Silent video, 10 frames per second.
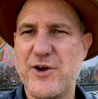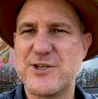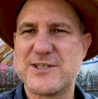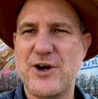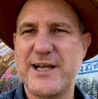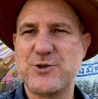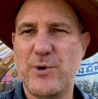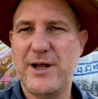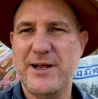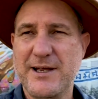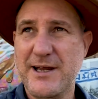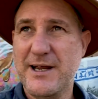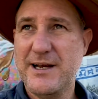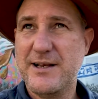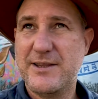sites where
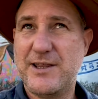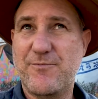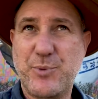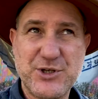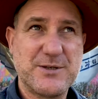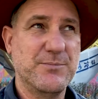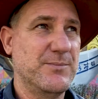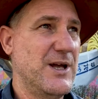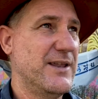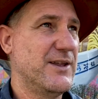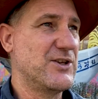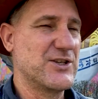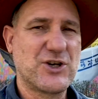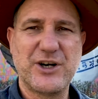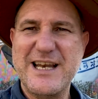they've put it's
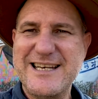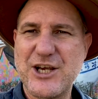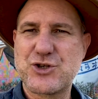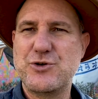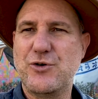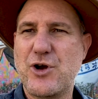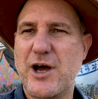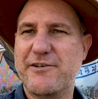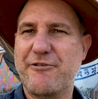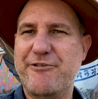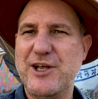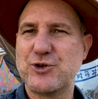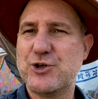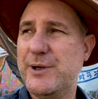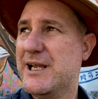got an industrial kind of a feel
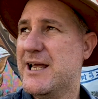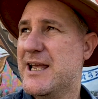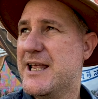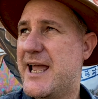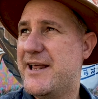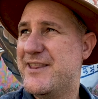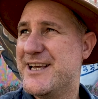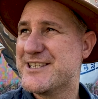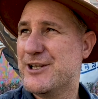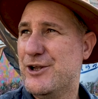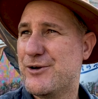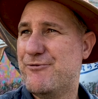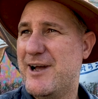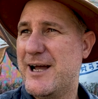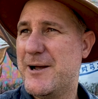to it, and there's a lot of
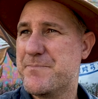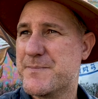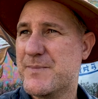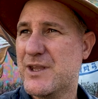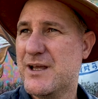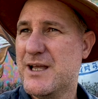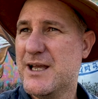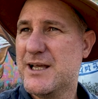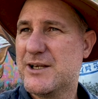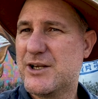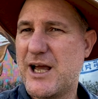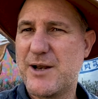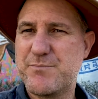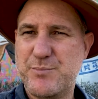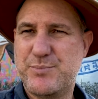
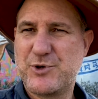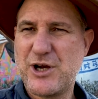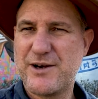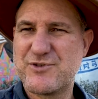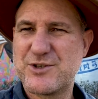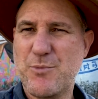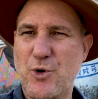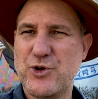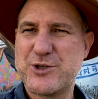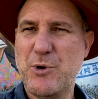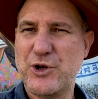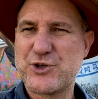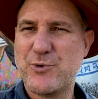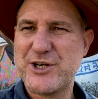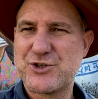kind of smallish
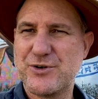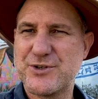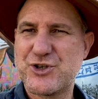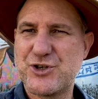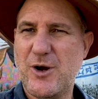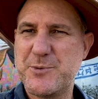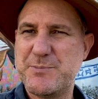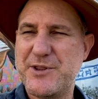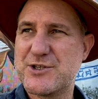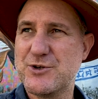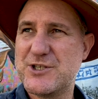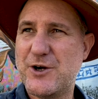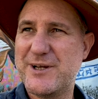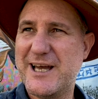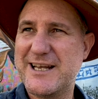restaurants, shops, but there's
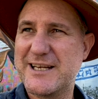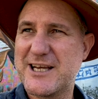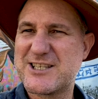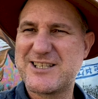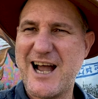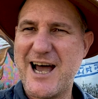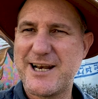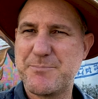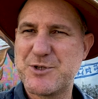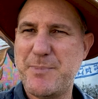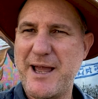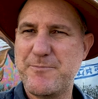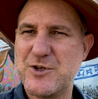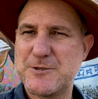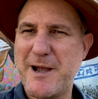also a startup
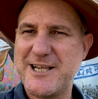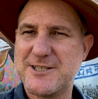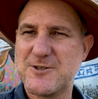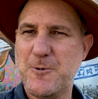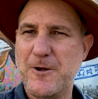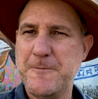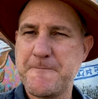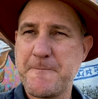space as well.